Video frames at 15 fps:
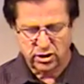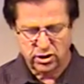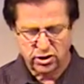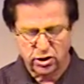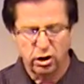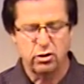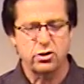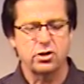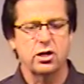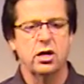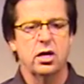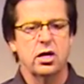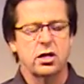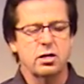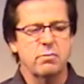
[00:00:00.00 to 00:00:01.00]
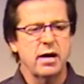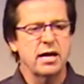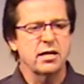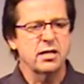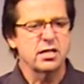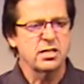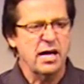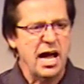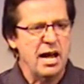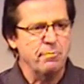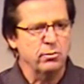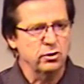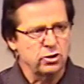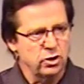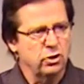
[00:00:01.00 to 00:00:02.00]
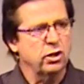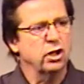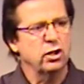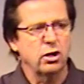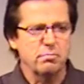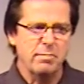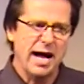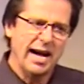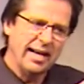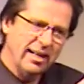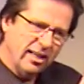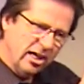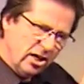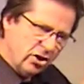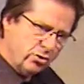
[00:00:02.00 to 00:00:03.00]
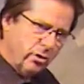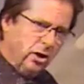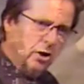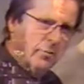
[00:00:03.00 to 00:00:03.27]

the church to make disciples, you can look back at history a little